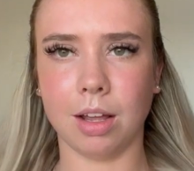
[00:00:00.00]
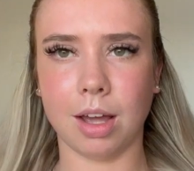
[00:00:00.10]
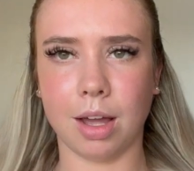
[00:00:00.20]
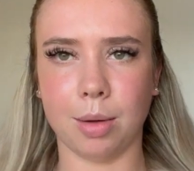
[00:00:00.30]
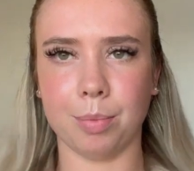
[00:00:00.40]

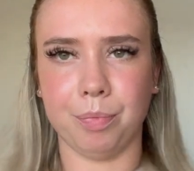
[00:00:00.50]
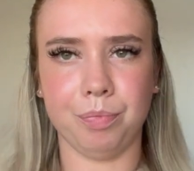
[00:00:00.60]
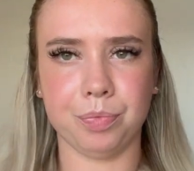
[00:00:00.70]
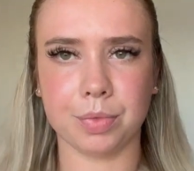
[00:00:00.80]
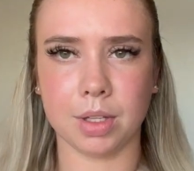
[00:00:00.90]
um
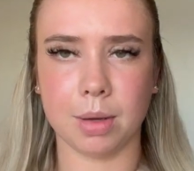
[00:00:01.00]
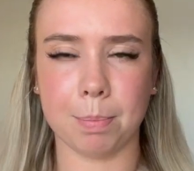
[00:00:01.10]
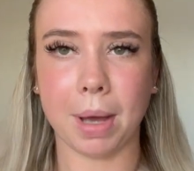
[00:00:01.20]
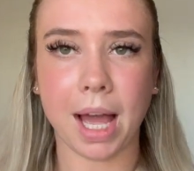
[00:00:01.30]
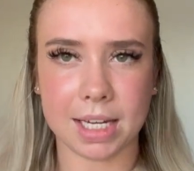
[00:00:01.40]

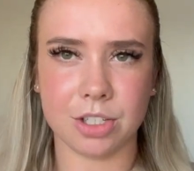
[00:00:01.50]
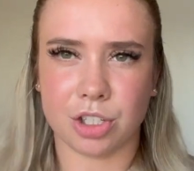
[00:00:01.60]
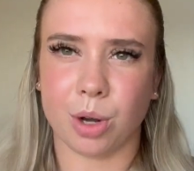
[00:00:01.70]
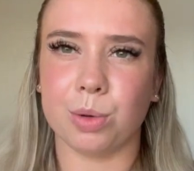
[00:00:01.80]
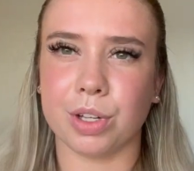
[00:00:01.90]
padded
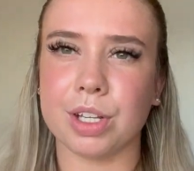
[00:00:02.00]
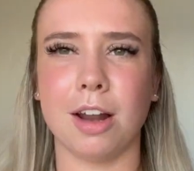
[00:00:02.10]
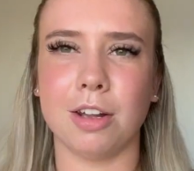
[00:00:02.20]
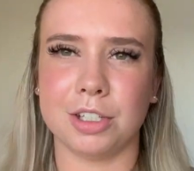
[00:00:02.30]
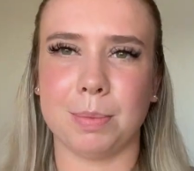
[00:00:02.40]
shoulders I
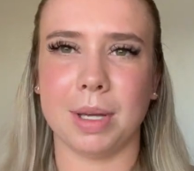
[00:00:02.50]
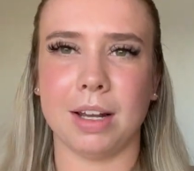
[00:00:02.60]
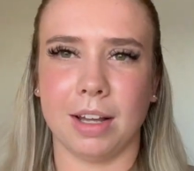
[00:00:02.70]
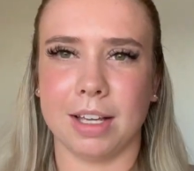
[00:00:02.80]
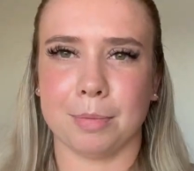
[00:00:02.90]
looked a bit
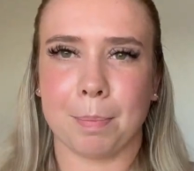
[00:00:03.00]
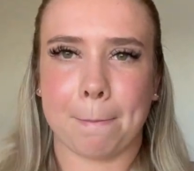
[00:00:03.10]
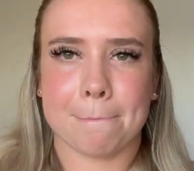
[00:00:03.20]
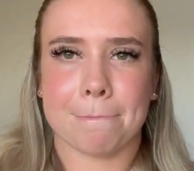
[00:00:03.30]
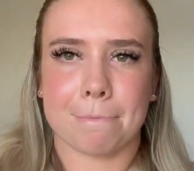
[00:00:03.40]
like
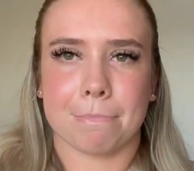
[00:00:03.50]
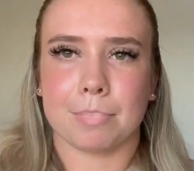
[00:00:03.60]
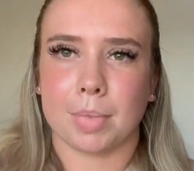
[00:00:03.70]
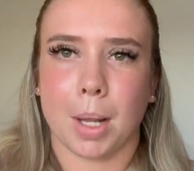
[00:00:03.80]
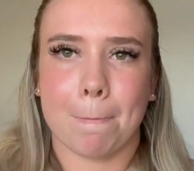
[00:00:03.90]

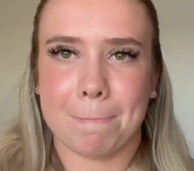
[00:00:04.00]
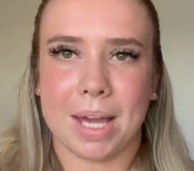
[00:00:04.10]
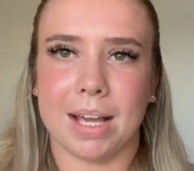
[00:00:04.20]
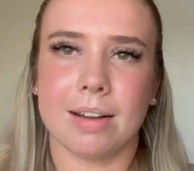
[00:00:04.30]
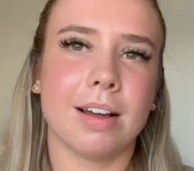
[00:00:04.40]
big